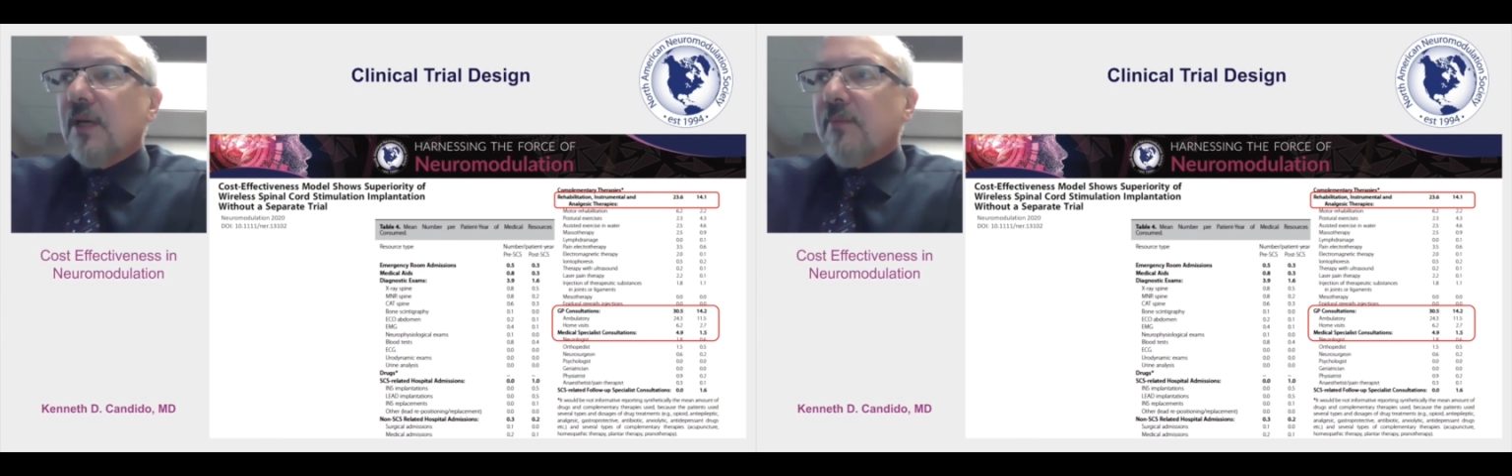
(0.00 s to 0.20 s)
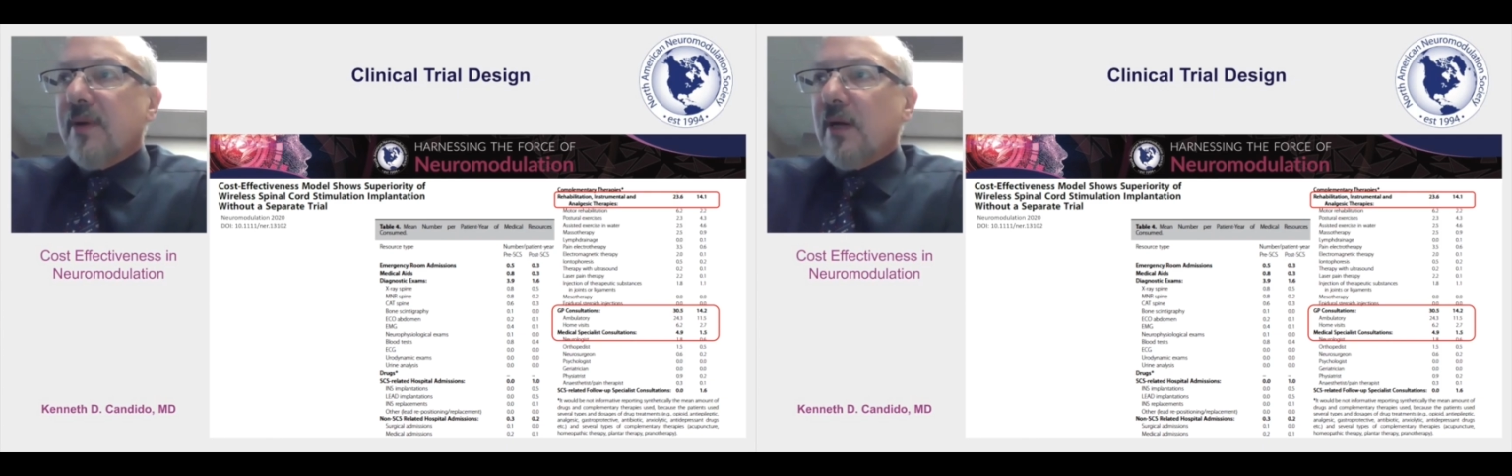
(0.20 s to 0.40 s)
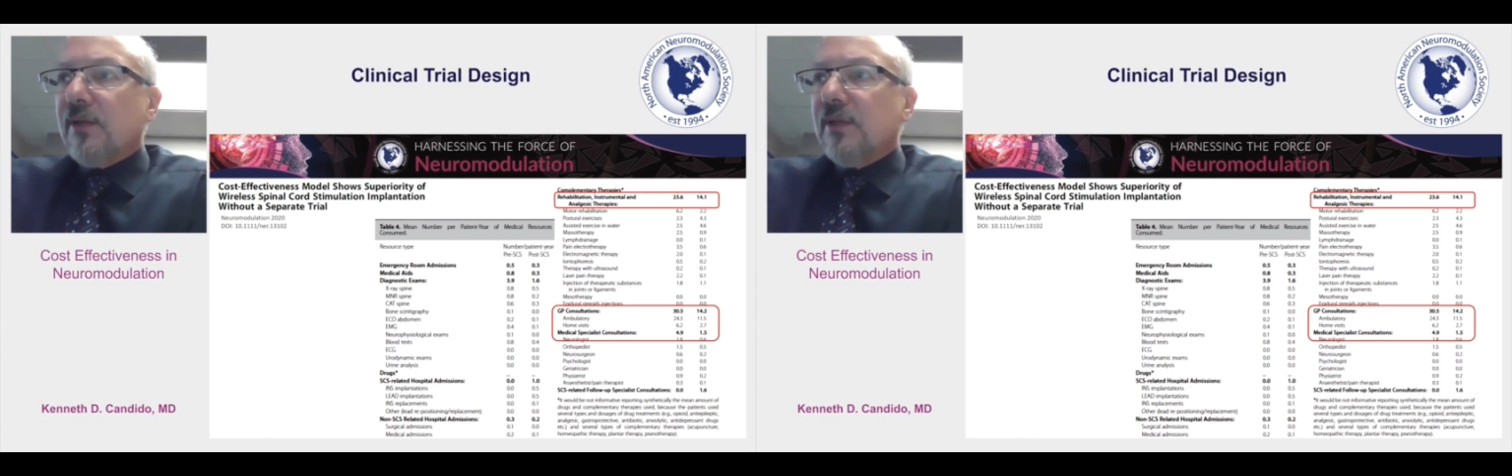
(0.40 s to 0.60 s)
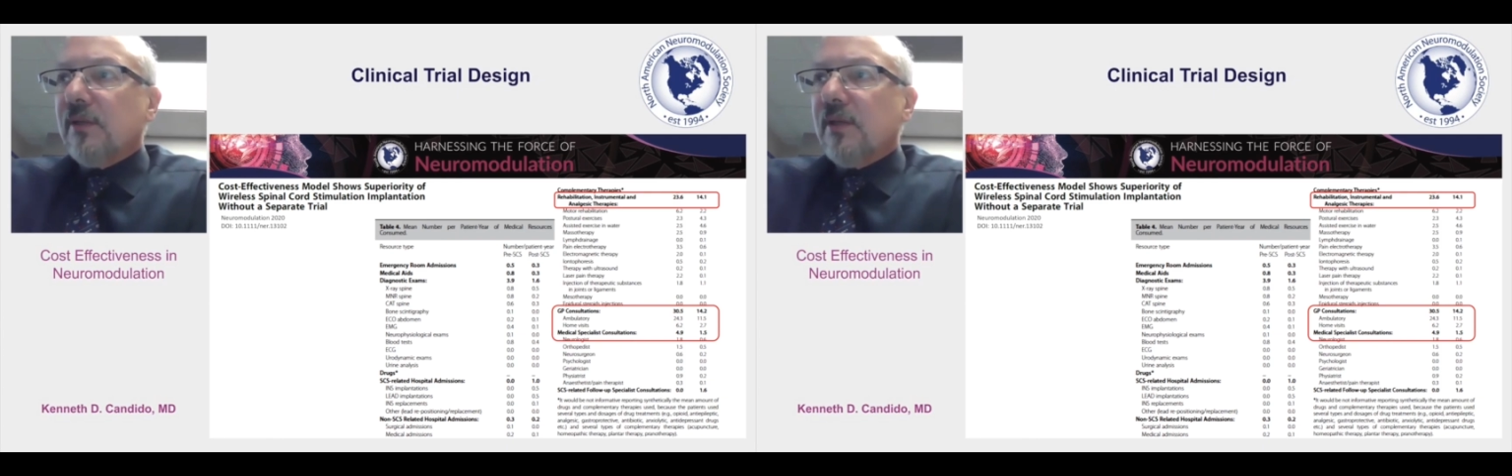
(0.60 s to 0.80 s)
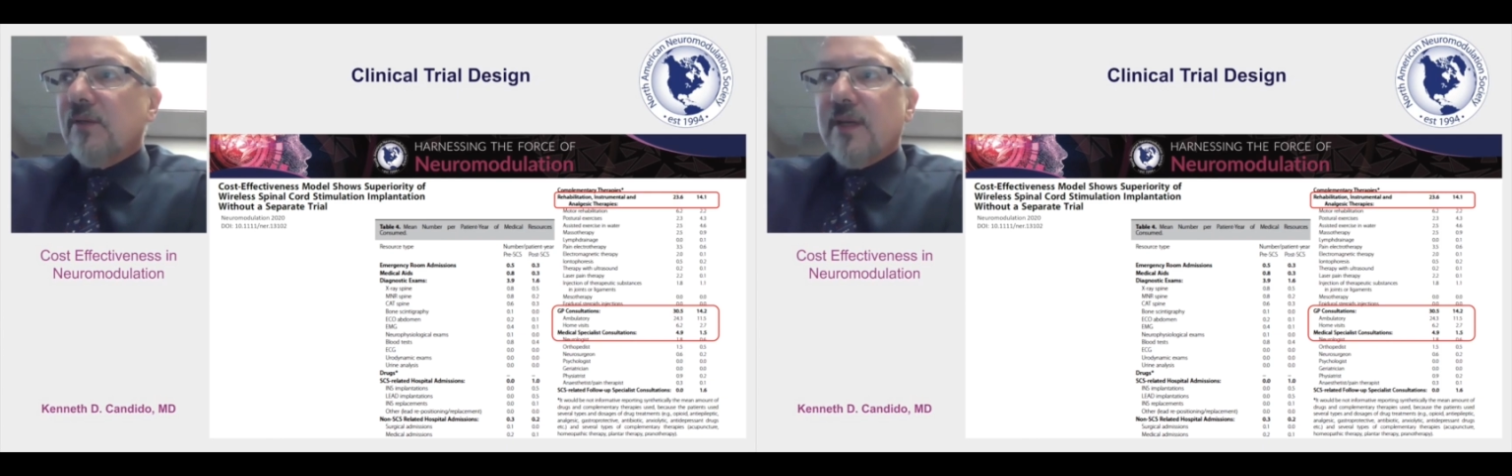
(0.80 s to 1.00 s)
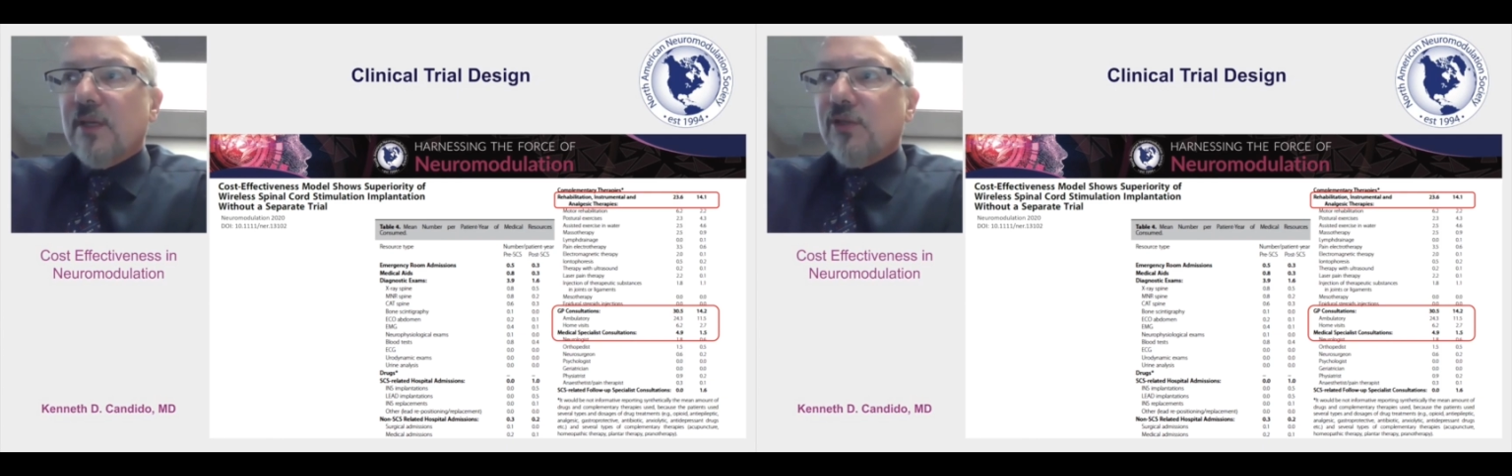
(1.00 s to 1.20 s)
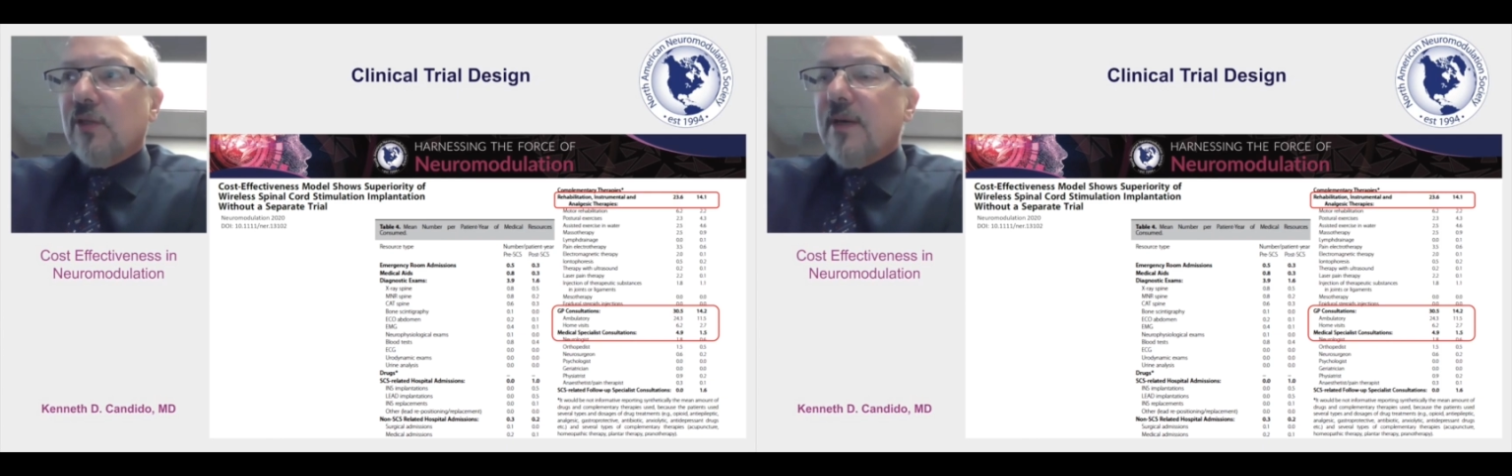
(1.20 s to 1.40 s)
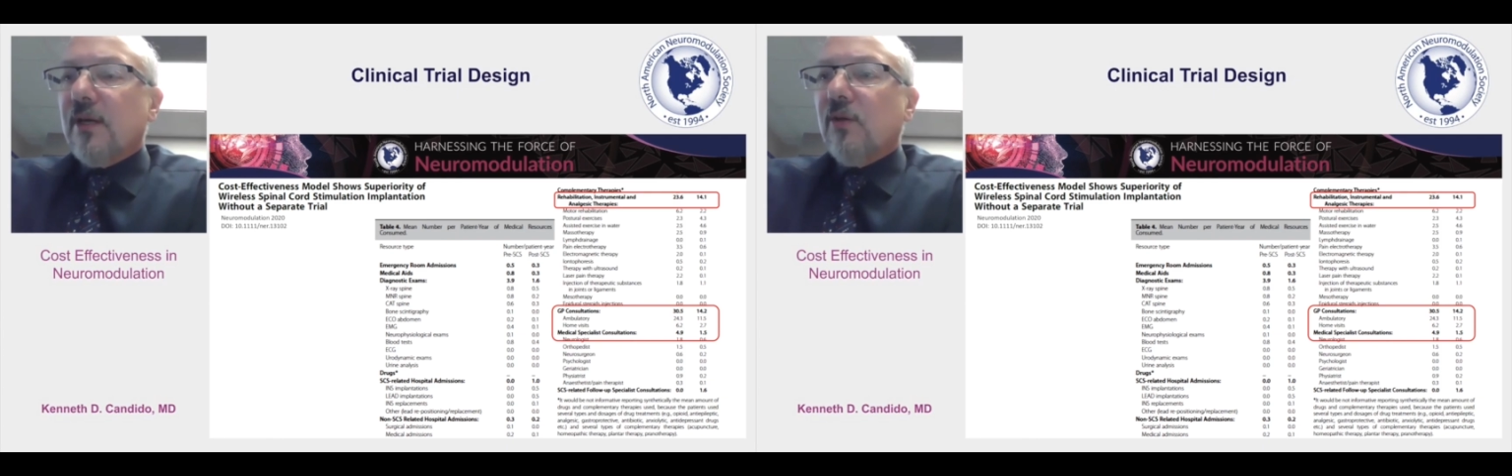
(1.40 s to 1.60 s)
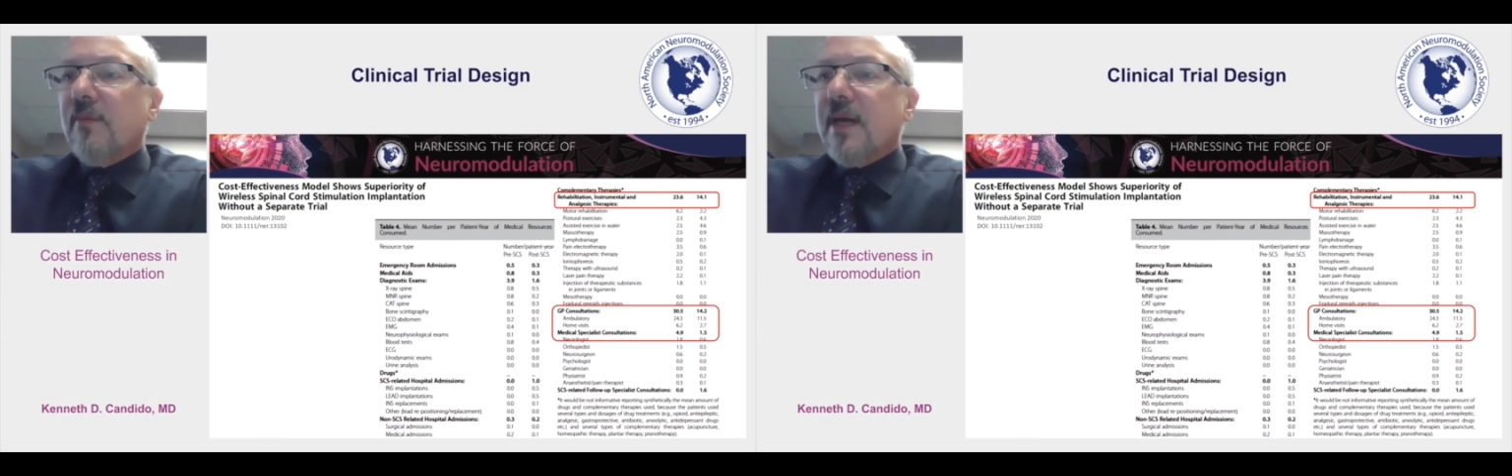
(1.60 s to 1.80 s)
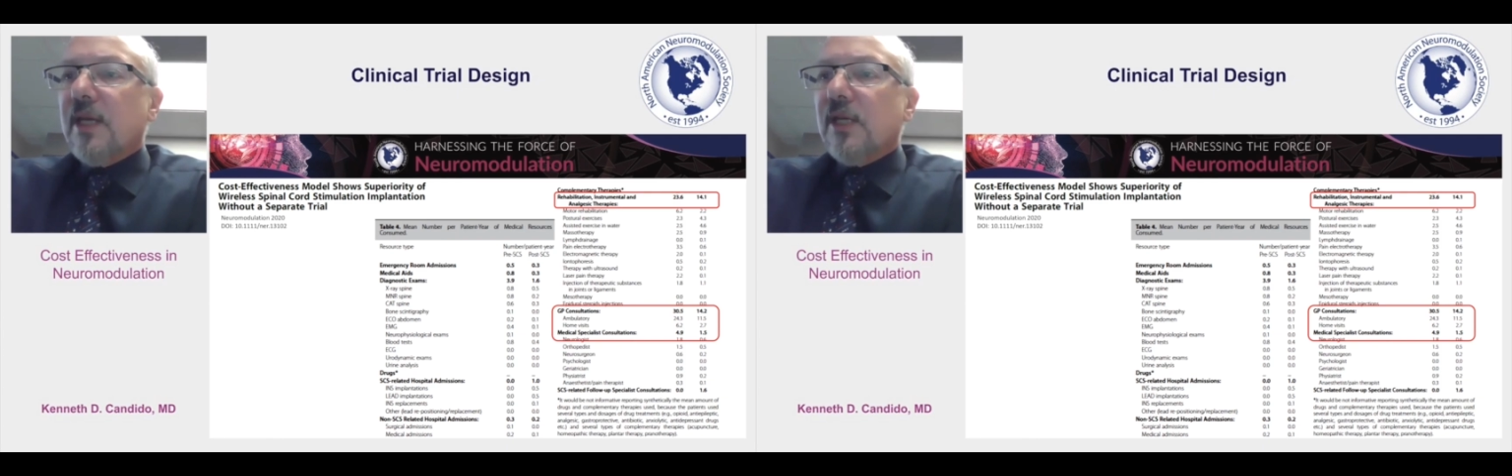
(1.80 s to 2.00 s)
compared to conventional medical
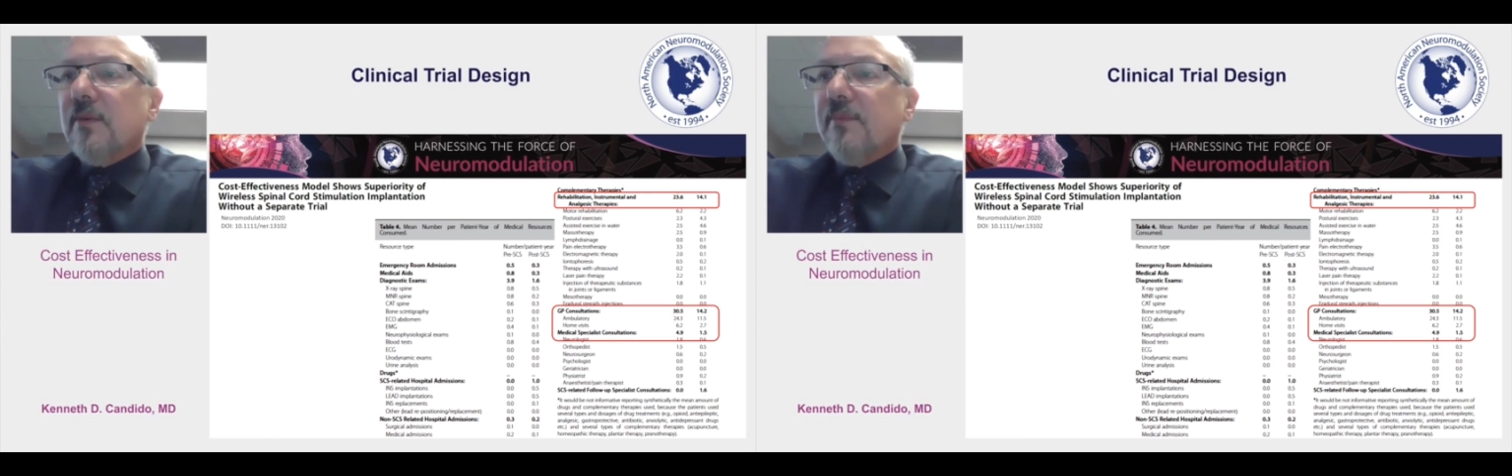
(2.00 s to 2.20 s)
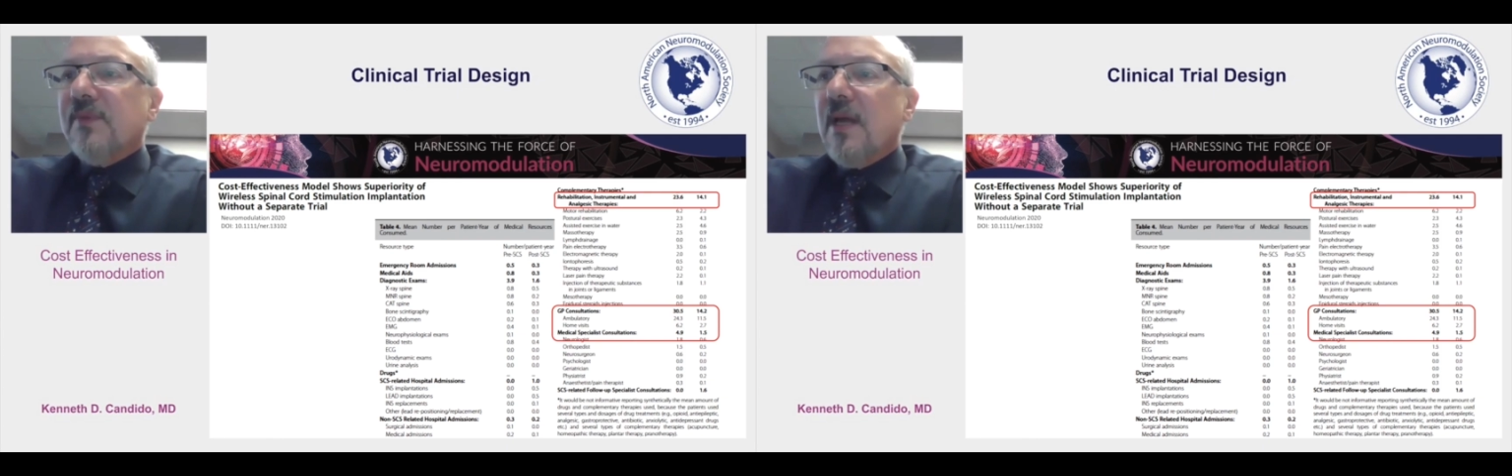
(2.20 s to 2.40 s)
management.